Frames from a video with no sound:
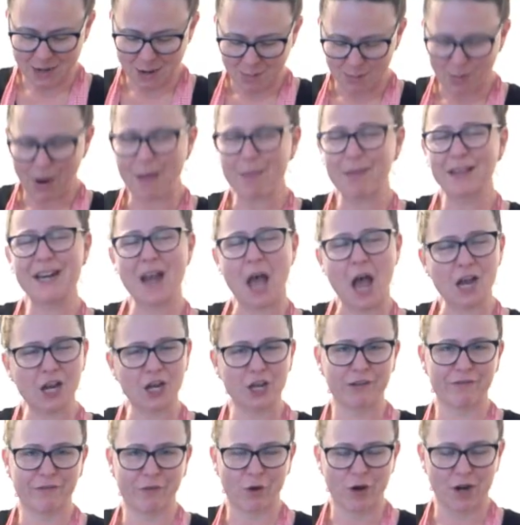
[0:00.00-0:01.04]
Probably not
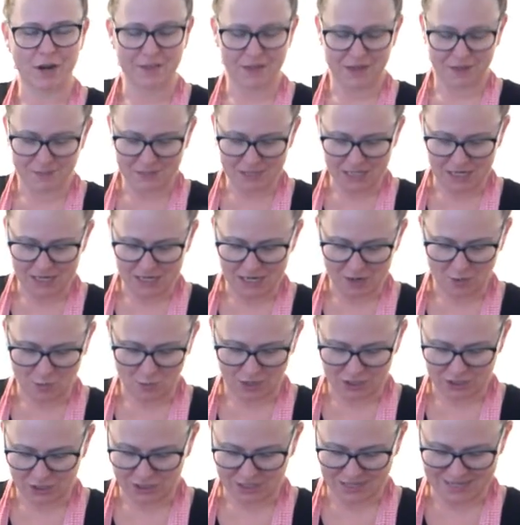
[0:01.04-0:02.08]
good for it that I'm standing here
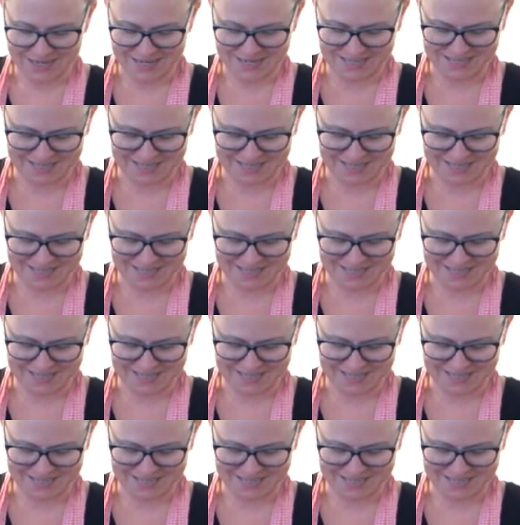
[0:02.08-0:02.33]
watching it.